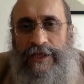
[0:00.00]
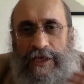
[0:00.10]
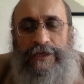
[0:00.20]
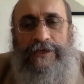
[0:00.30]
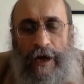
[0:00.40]

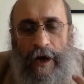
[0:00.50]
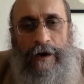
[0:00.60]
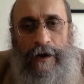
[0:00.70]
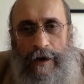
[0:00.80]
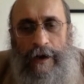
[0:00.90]
These
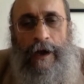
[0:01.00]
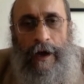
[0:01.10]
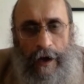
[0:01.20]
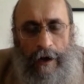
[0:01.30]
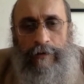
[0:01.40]
are
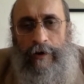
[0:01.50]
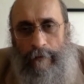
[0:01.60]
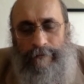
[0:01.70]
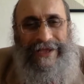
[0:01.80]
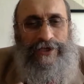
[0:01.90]
uh,
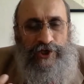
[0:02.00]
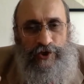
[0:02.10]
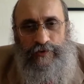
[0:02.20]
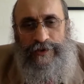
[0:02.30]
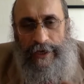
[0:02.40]
complex
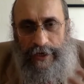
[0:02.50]
issues.